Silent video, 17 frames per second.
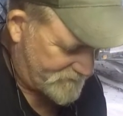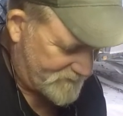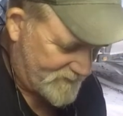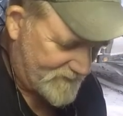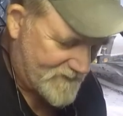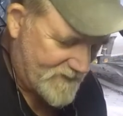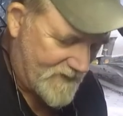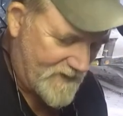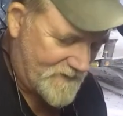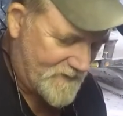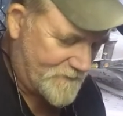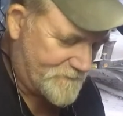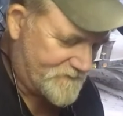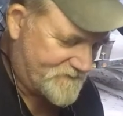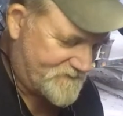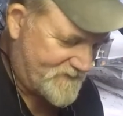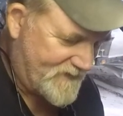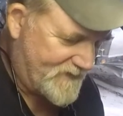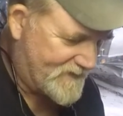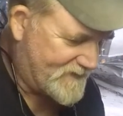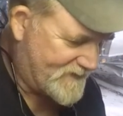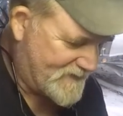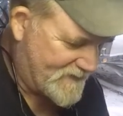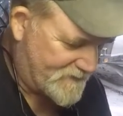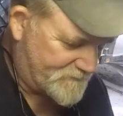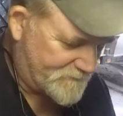thank God I was
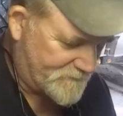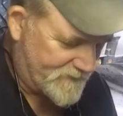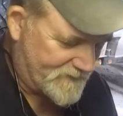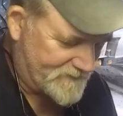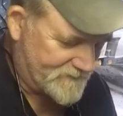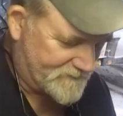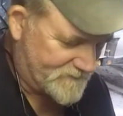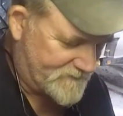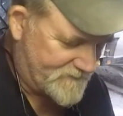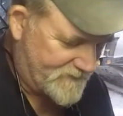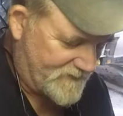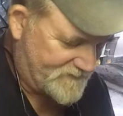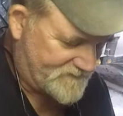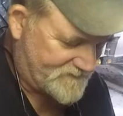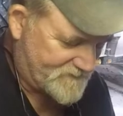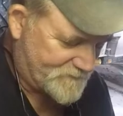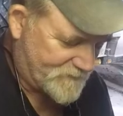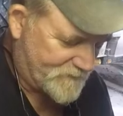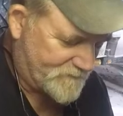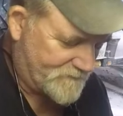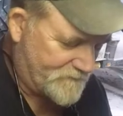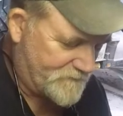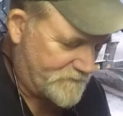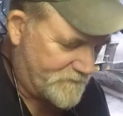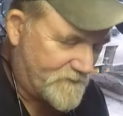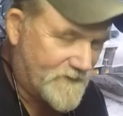taking out a regular customer
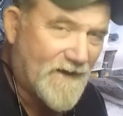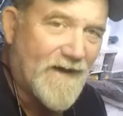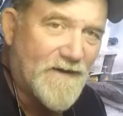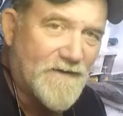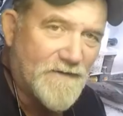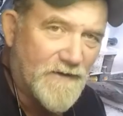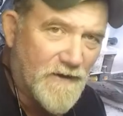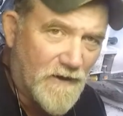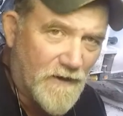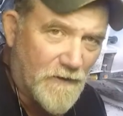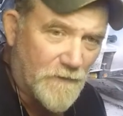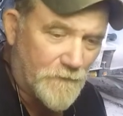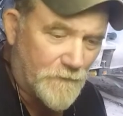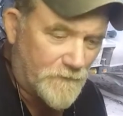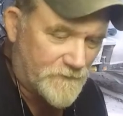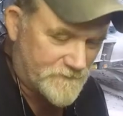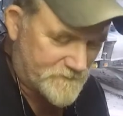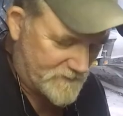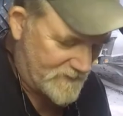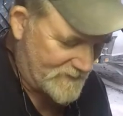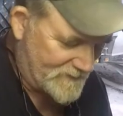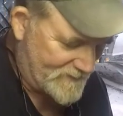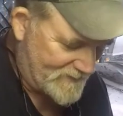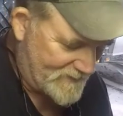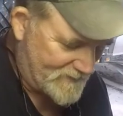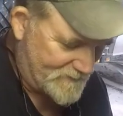who can go
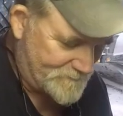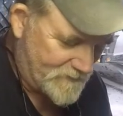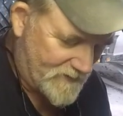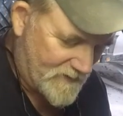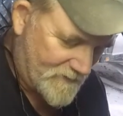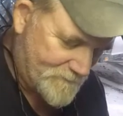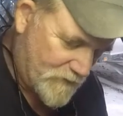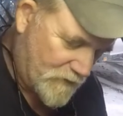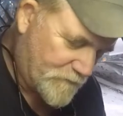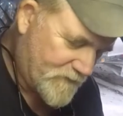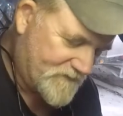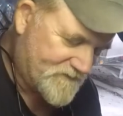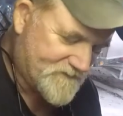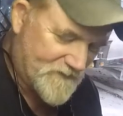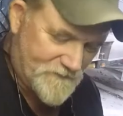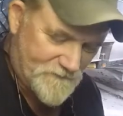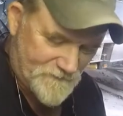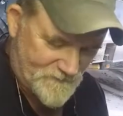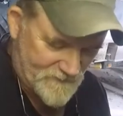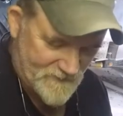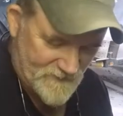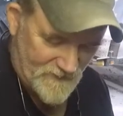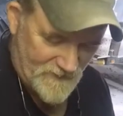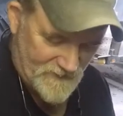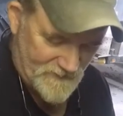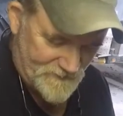again, but I'm always under the
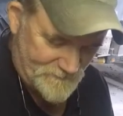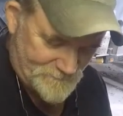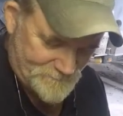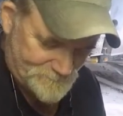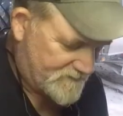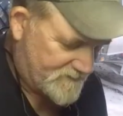gun.